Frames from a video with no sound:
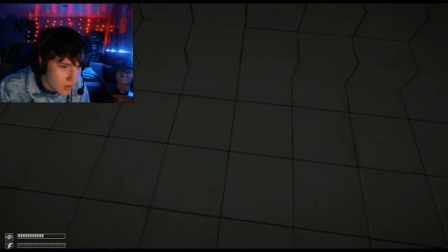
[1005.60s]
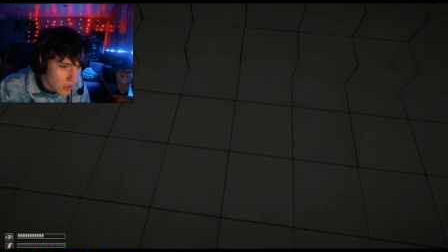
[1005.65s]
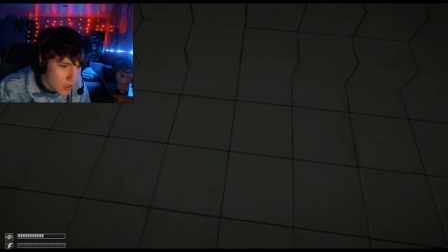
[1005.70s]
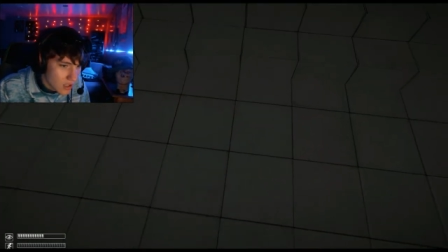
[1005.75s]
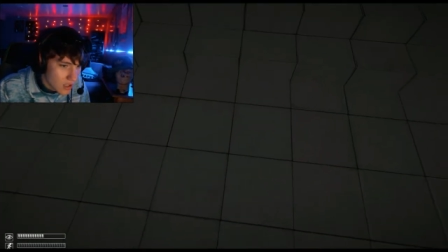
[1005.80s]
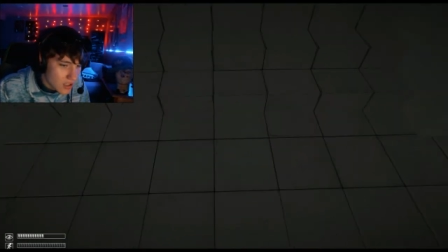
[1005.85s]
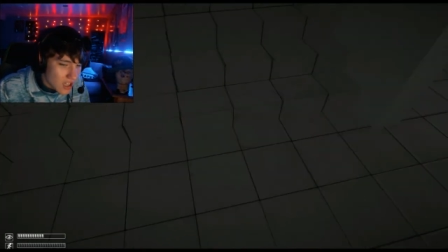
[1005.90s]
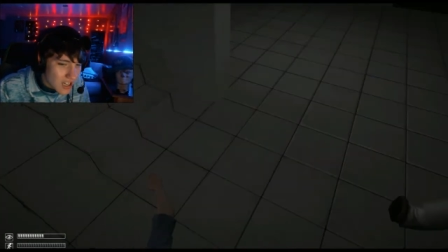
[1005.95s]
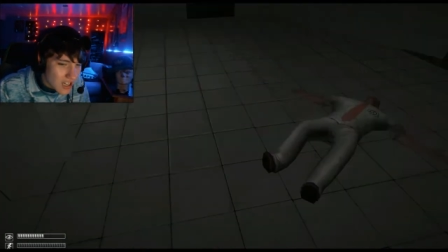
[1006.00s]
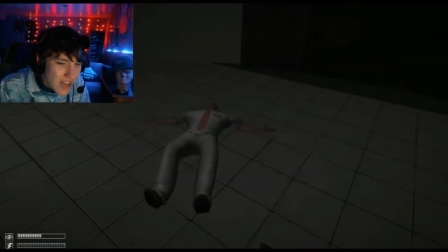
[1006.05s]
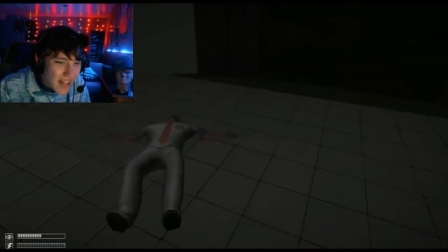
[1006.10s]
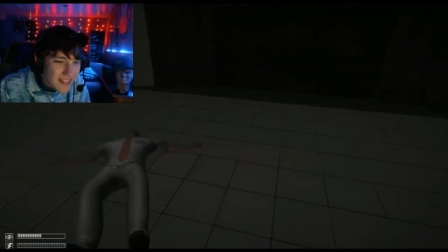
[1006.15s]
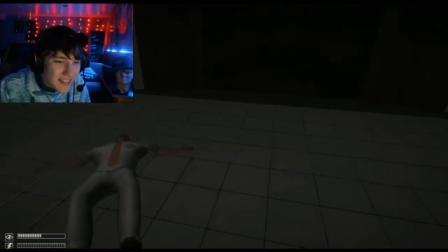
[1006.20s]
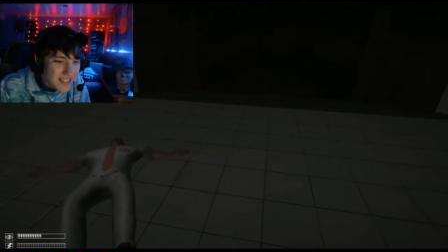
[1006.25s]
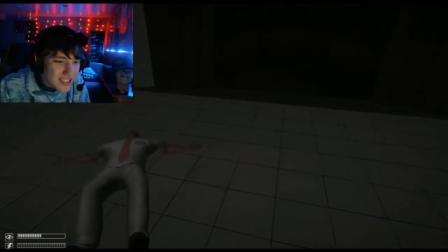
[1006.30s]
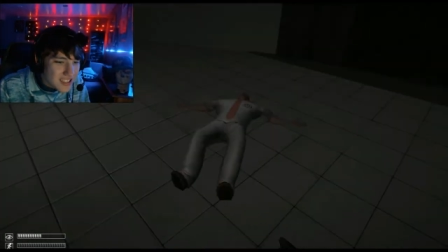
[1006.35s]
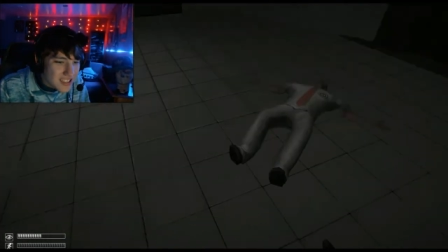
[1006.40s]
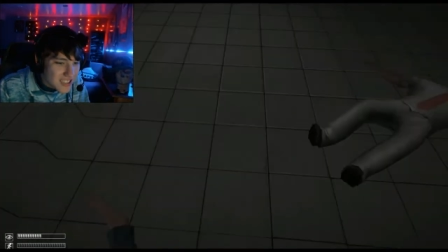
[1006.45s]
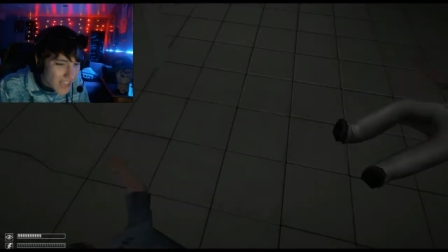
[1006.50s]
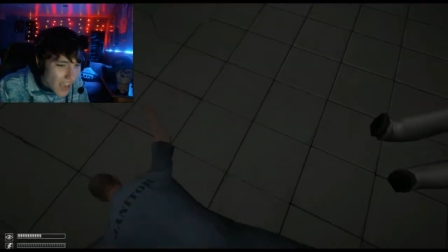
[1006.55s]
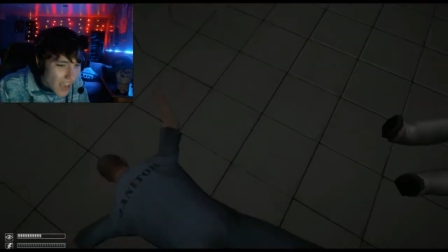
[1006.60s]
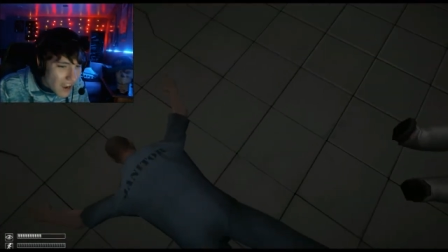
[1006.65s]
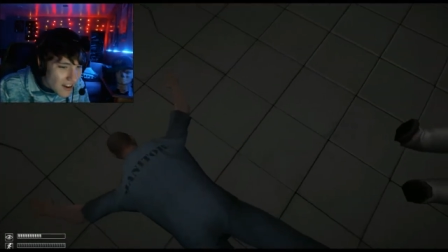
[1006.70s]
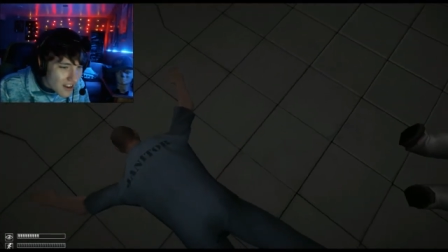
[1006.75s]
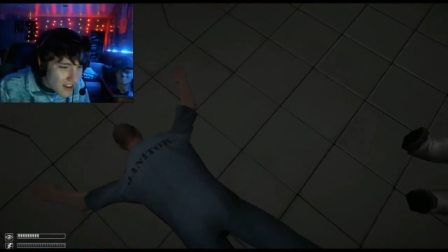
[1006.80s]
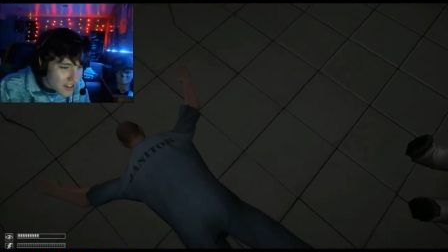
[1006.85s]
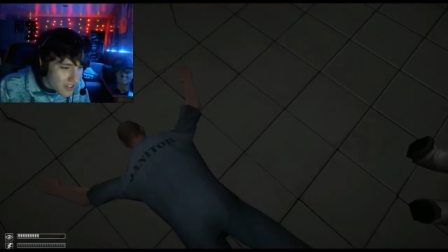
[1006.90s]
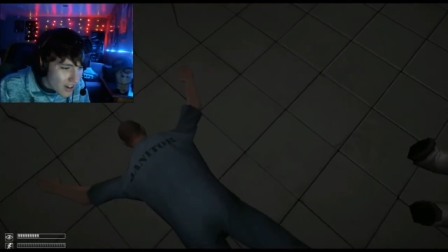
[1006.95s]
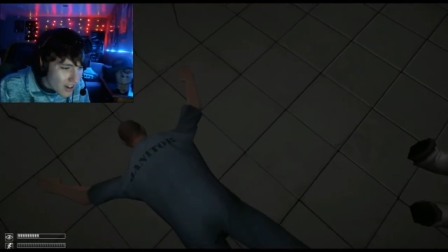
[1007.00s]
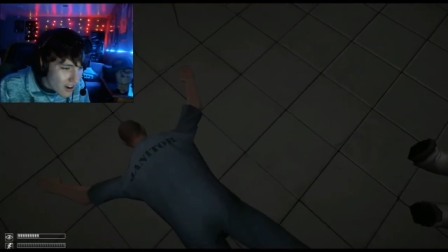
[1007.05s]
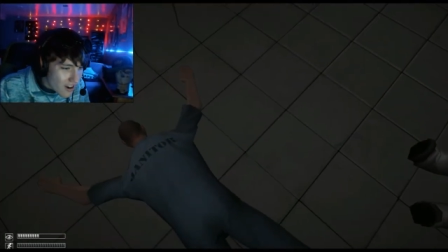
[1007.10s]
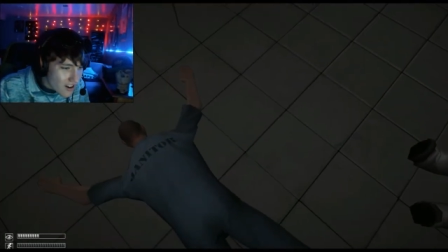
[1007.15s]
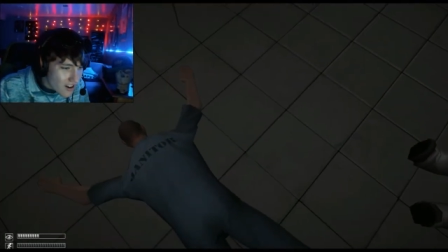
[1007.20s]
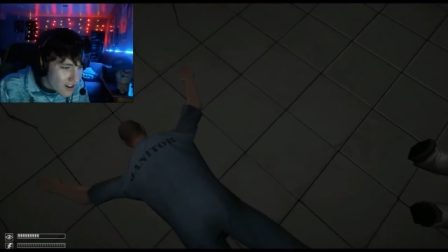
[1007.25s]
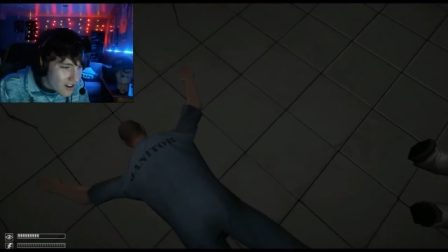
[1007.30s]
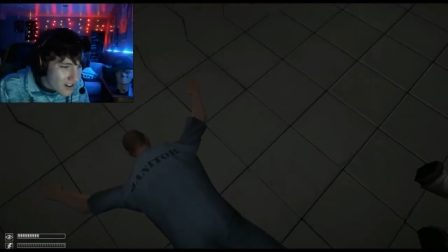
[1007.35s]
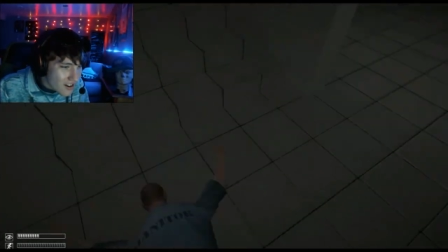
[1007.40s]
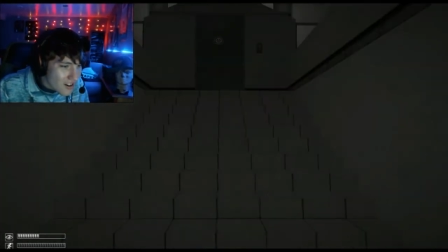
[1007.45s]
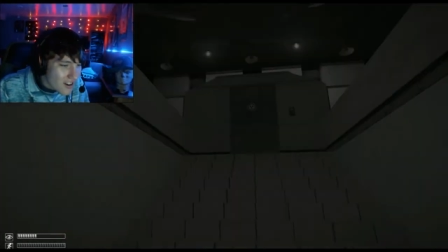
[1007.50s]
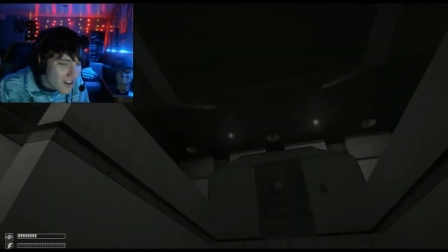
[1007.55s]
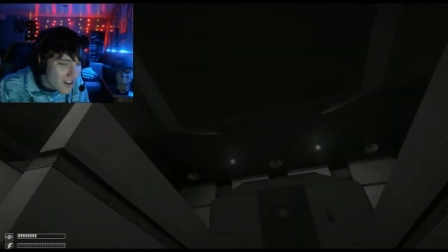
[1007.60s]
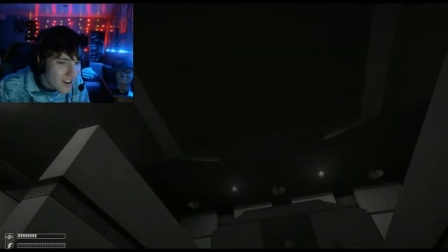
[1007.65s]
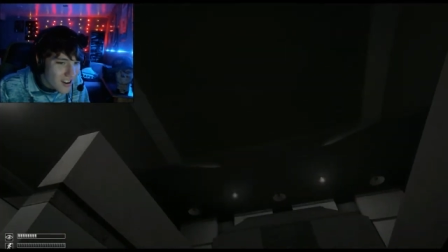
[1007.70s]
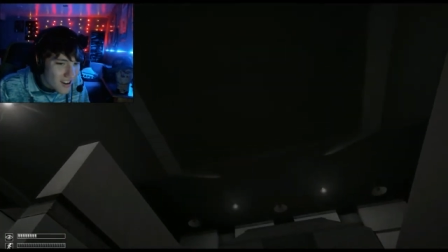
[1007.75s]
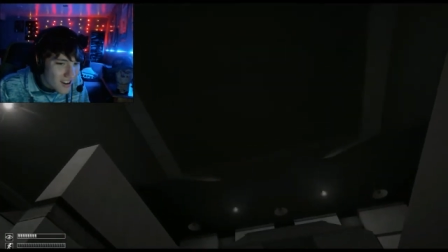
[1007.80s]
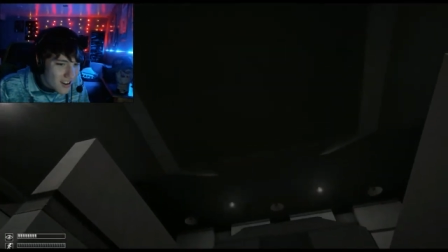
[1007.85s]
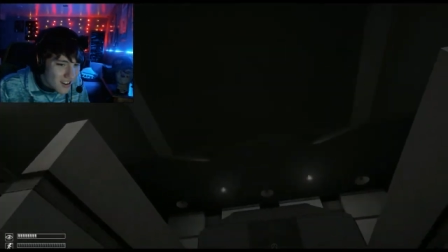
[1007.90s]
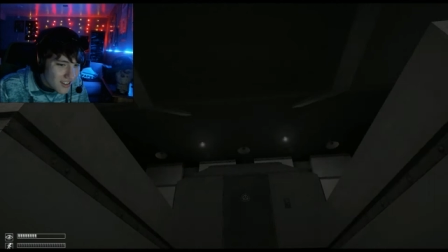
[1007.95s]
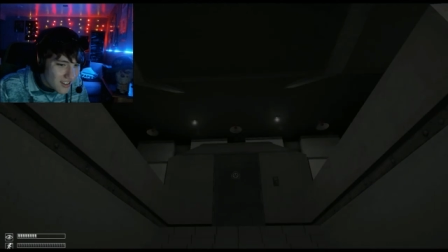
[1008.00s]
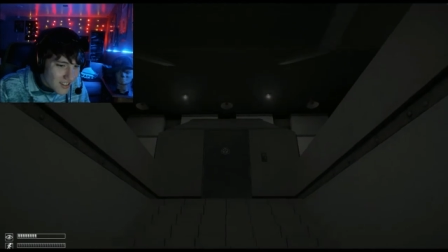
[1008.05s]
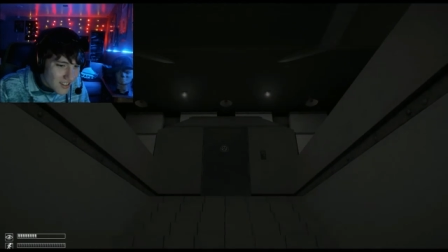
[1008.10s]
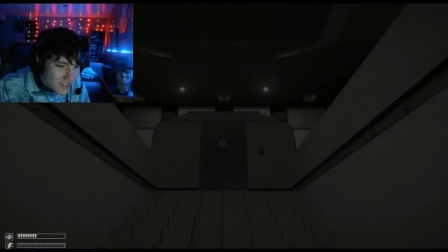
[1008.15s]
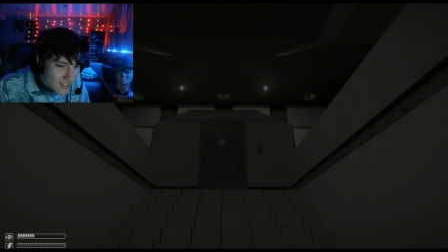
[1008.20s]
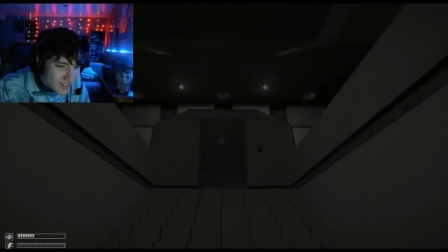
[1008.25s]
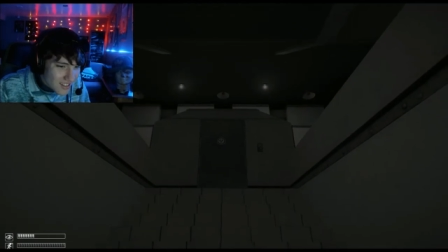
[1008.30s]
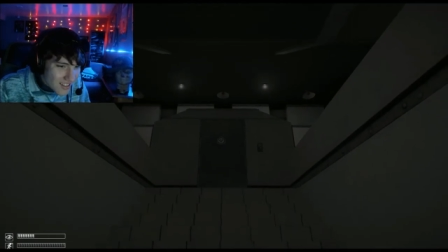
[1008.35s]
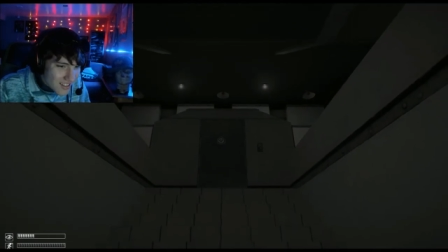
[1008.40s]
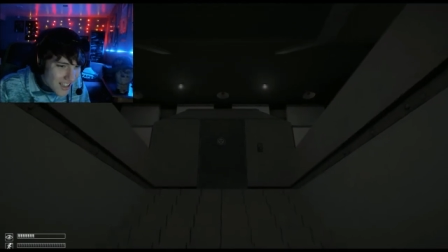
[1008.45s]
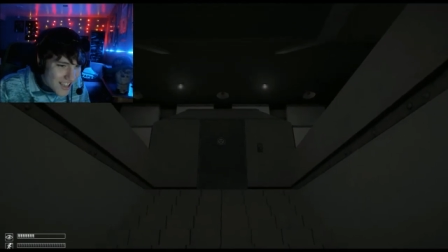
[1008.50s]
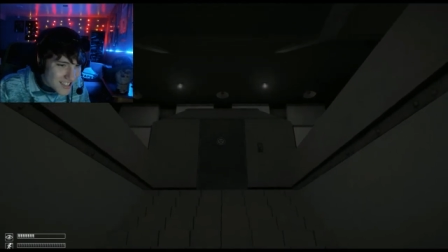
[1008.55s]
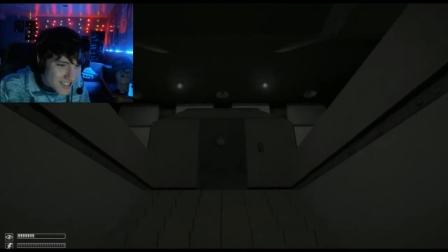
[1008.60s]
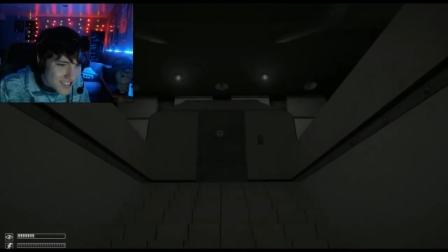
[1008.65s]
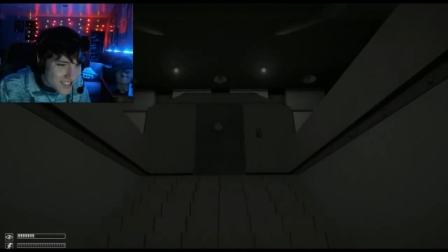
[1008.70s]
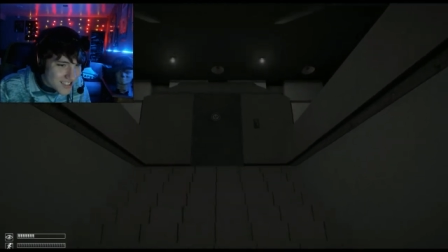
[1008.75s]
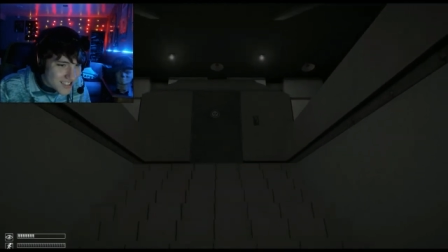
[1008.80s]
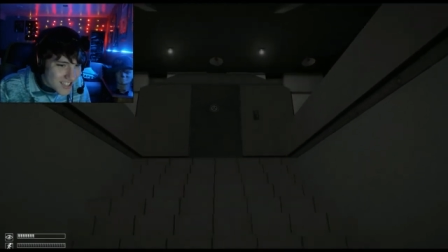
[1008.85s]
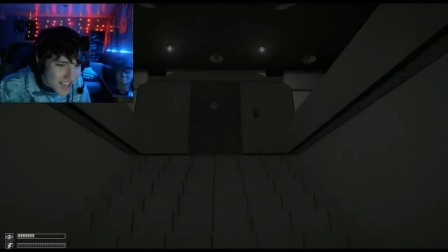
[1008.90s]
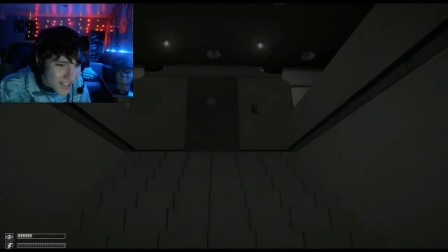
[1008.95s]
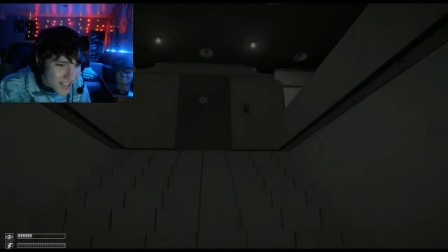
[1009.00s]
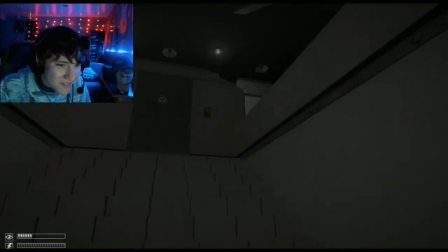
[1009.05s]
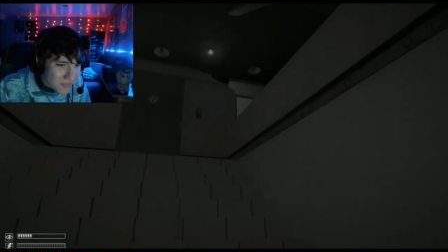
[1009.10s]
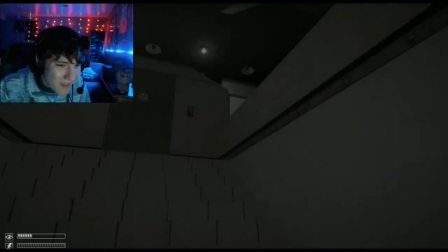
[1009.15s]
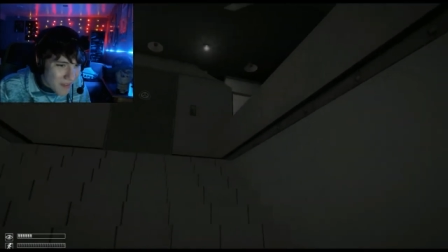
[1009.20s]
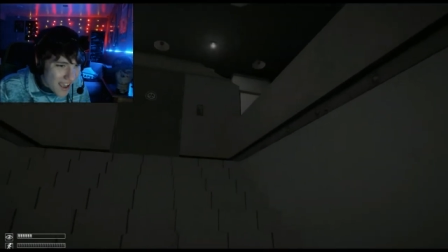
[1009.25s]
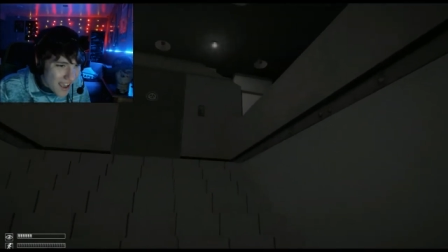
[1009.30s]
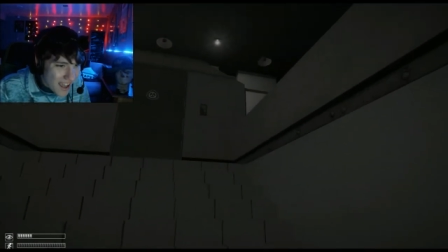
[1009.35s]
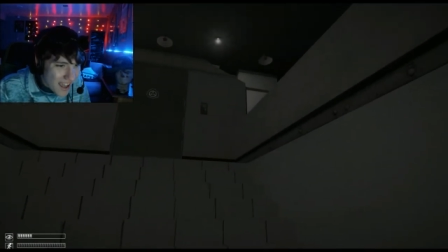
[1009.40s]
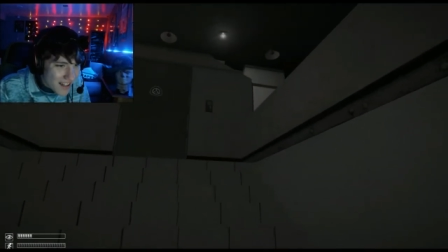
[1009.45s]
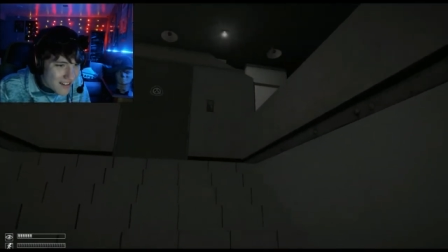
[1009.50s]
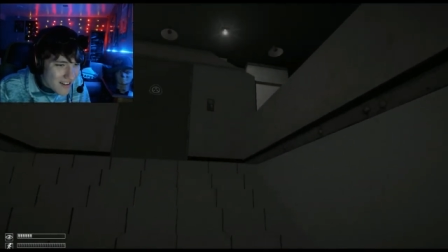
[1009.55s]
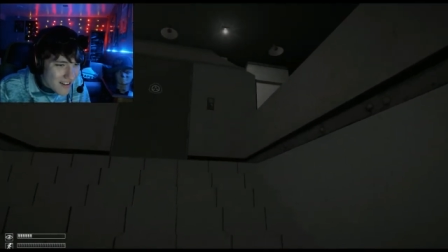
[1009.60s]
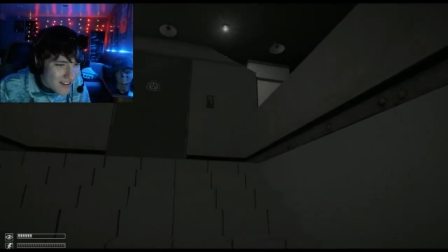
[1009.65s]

They're not the janitor! That's sick, man!